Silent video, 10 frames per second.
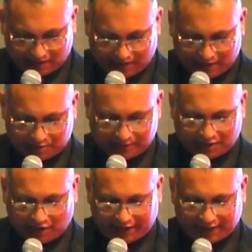He'll be
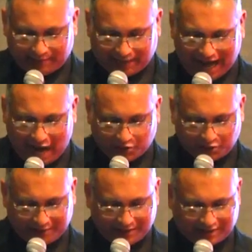talking about how
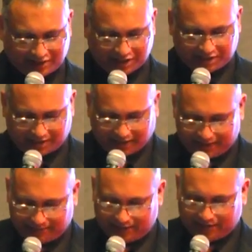to build a
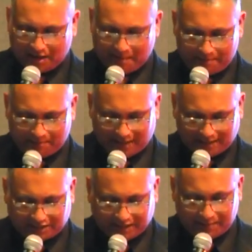sustainable
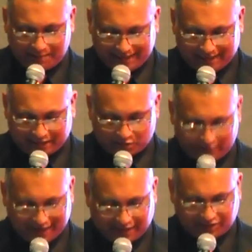multi-million
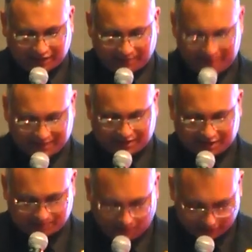real estate
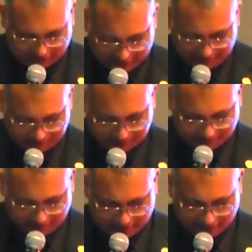business
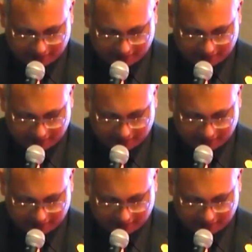model.